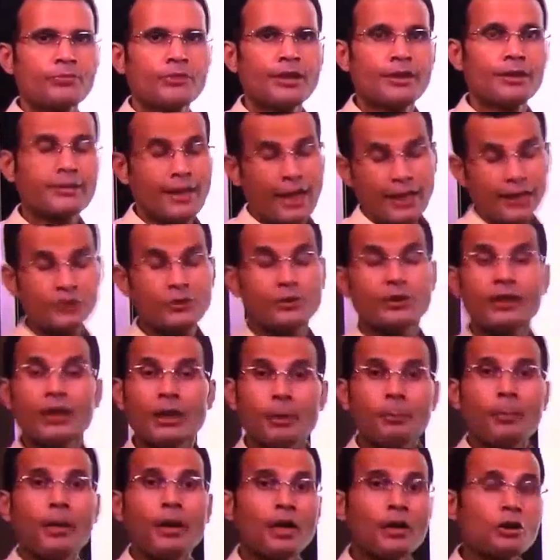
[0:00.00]
It's actually a
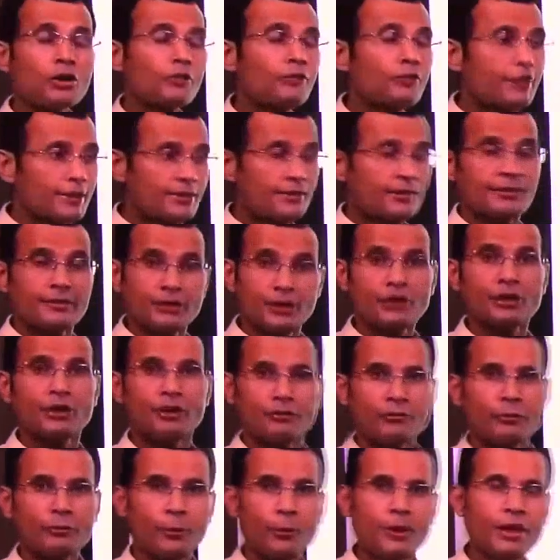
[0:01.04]
part of extracellular
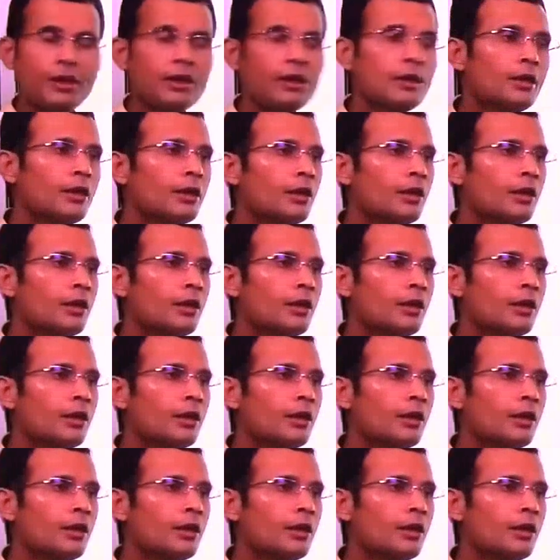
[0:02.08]
fluid,